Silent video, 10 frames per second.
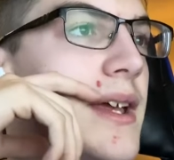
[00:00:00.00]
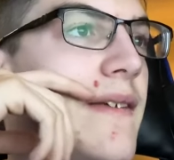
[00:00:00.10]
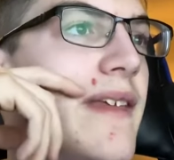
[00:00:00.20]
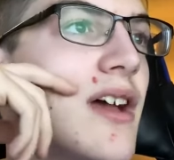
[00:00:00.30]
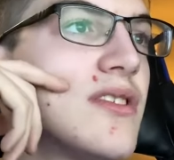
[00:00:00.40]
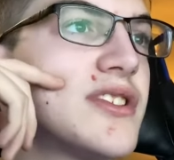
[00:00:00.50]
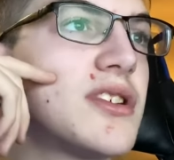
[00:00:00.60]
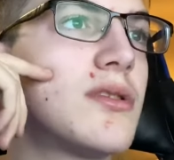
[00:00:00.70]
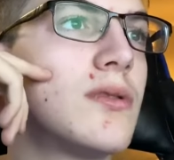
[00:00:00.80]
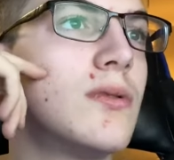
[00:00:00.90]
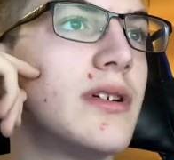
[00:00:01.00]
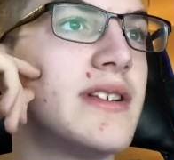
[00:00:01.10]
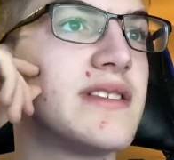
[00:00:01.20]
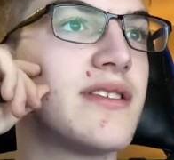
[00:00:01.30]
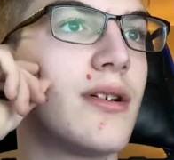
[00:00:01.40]
they also
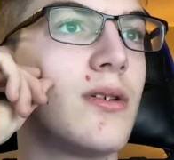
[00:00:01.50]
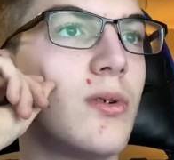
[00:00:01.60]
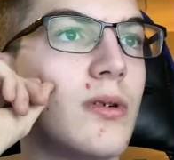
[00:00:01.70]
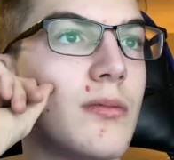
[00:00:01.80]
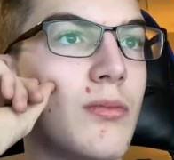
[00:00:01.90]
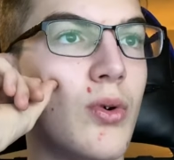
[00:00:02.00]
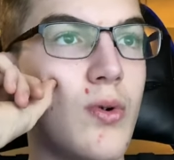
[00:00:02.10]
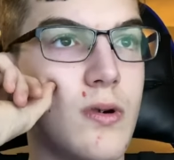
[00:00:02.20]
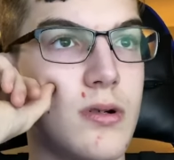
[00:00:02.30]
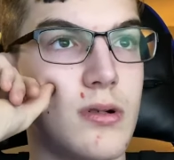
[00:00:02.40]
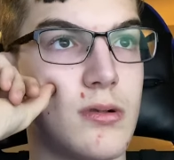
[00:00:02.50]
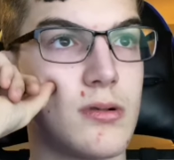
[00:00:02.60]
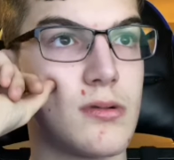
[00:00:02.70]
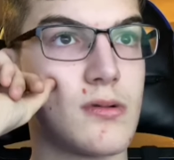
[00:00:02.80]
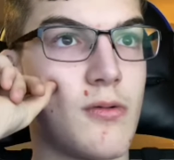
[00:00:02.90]
installed more
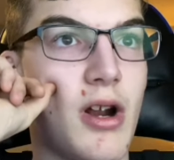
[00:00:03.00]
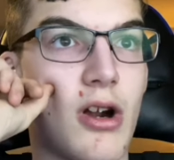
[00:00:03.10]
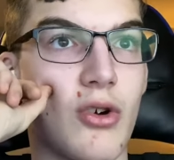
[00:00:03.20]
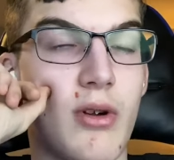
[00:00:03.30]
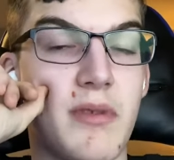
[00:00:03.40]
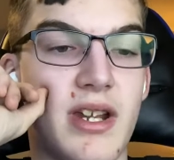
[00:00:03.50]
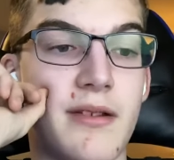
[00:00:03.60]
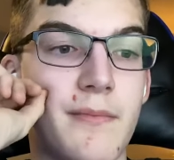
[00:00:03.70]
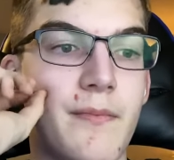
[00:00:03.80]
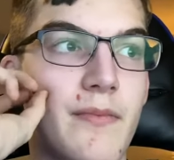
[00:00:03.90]
radar equipment in.